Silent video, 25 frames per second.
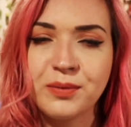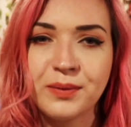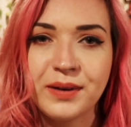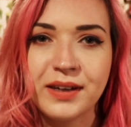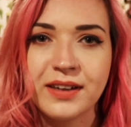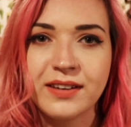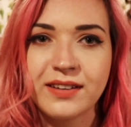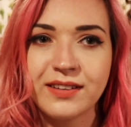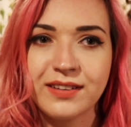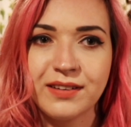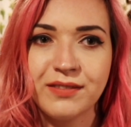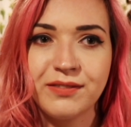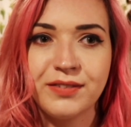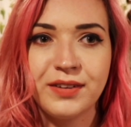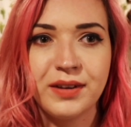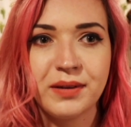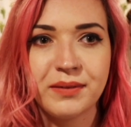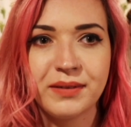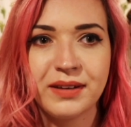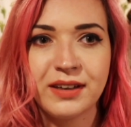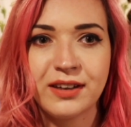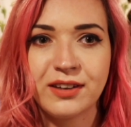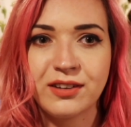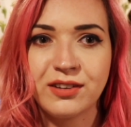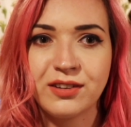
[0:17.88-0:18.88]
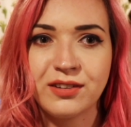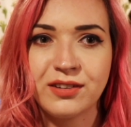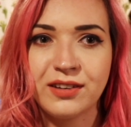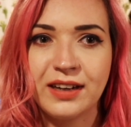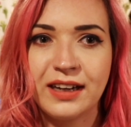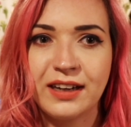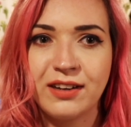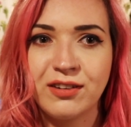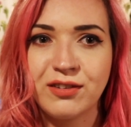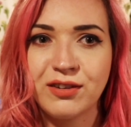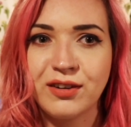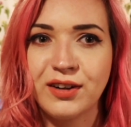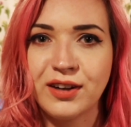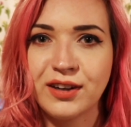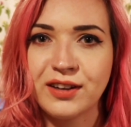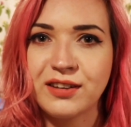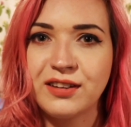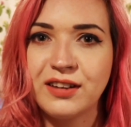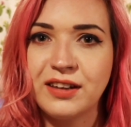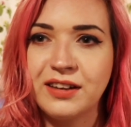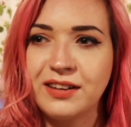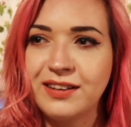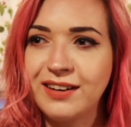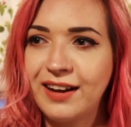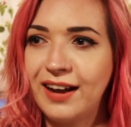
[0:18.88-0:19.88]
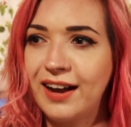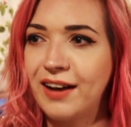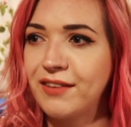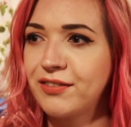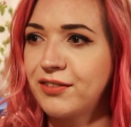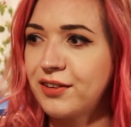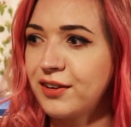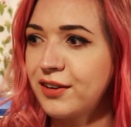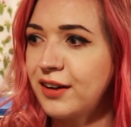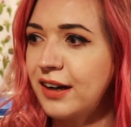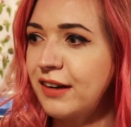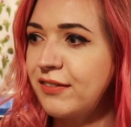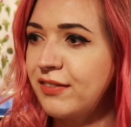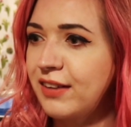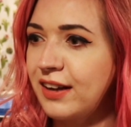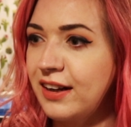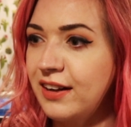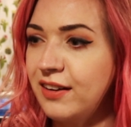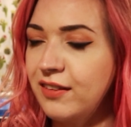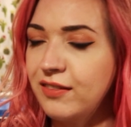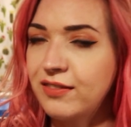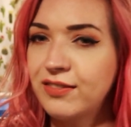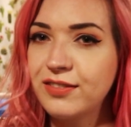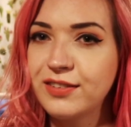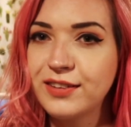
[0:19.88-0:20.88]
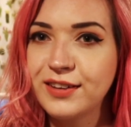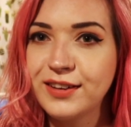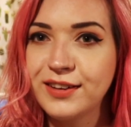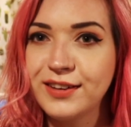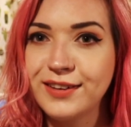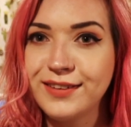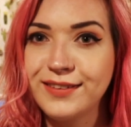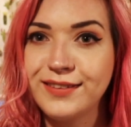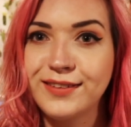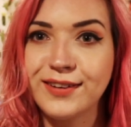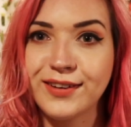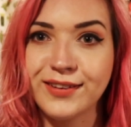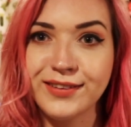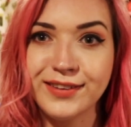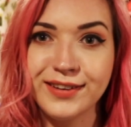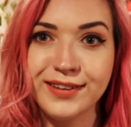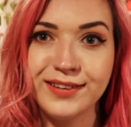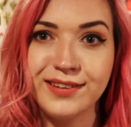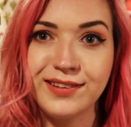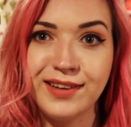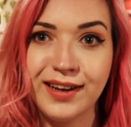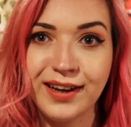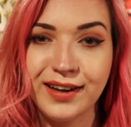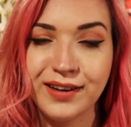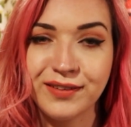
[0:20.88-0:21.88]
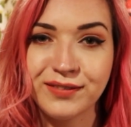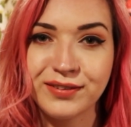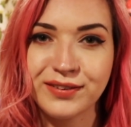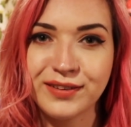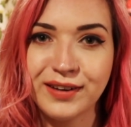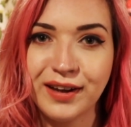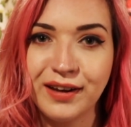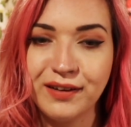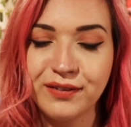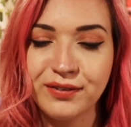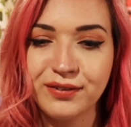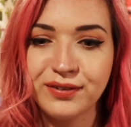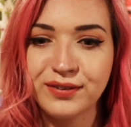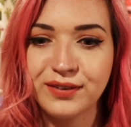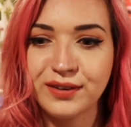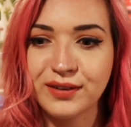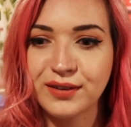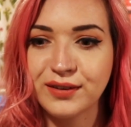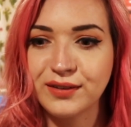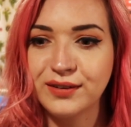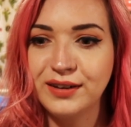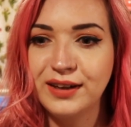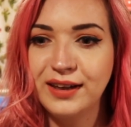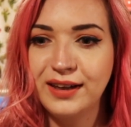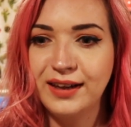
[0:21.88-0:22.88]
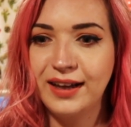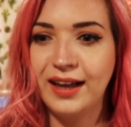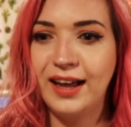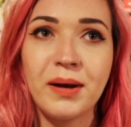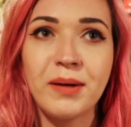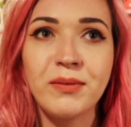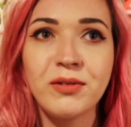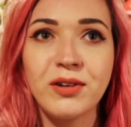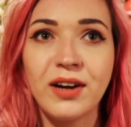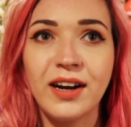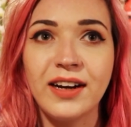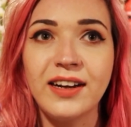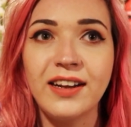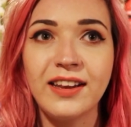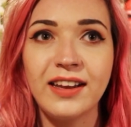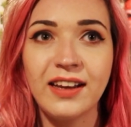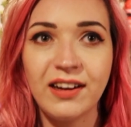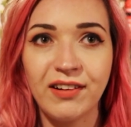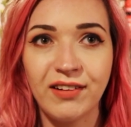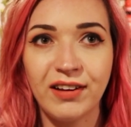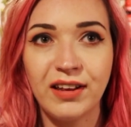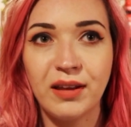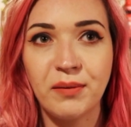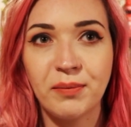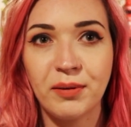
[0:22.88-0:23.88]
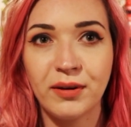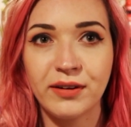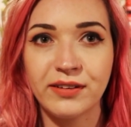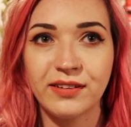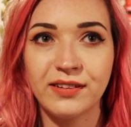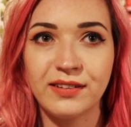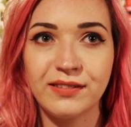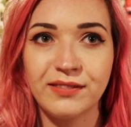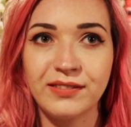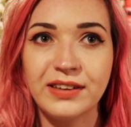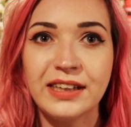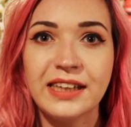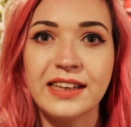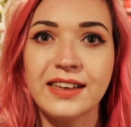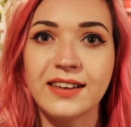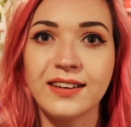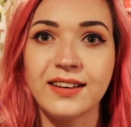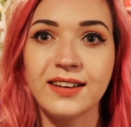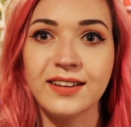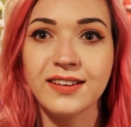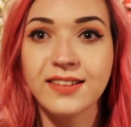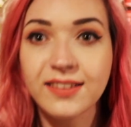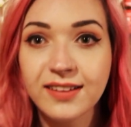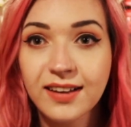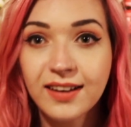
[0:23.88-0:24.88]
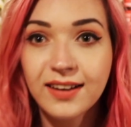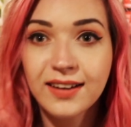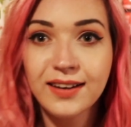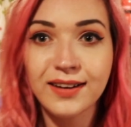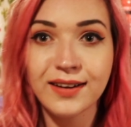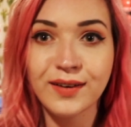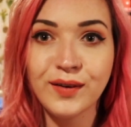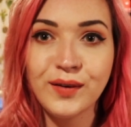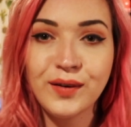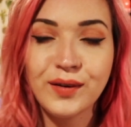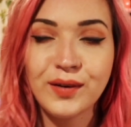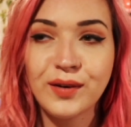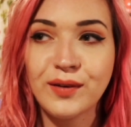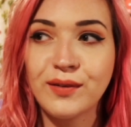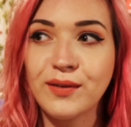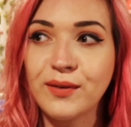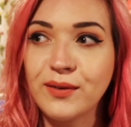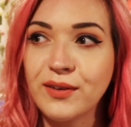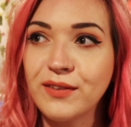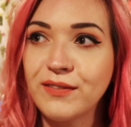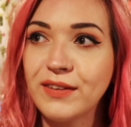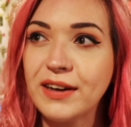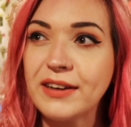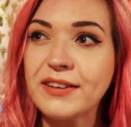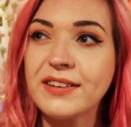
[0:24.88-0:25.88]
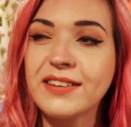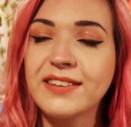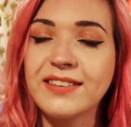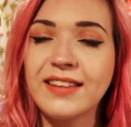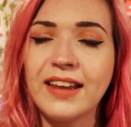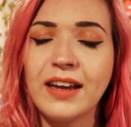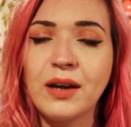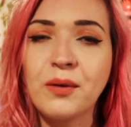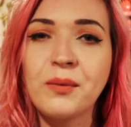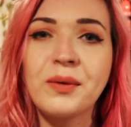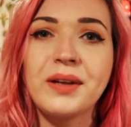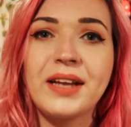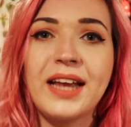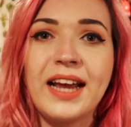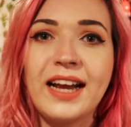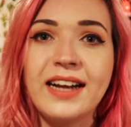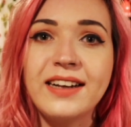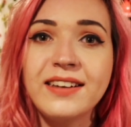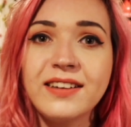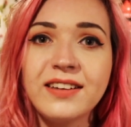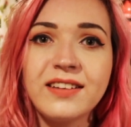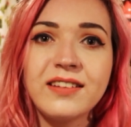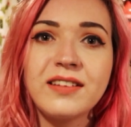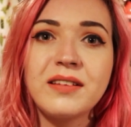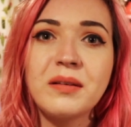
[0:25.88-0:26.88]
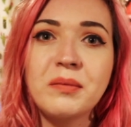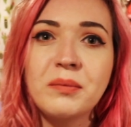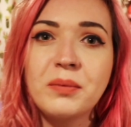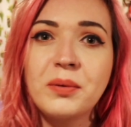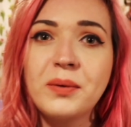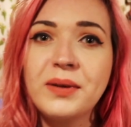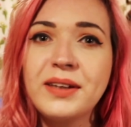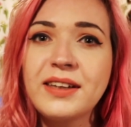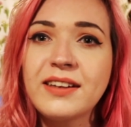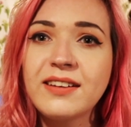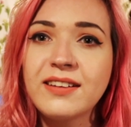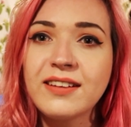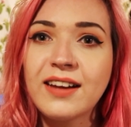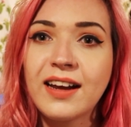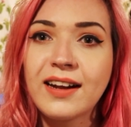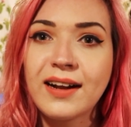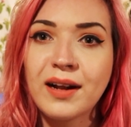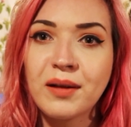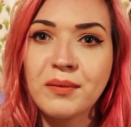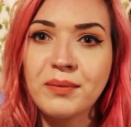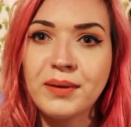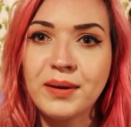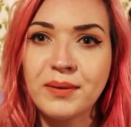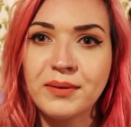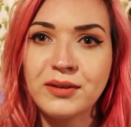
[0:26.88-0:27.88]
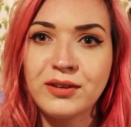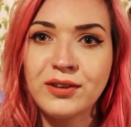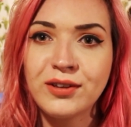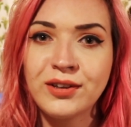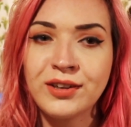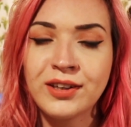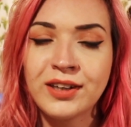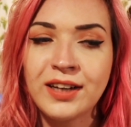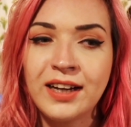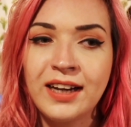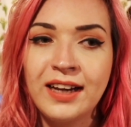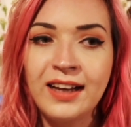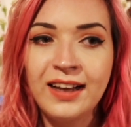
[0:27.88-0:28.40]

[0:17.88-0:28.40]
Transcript: weird because I'm filming the introduction after I've kind of done this day of stuff, so I'm trying to think really positively that this coronavirus thing will end at some point and I'll be able to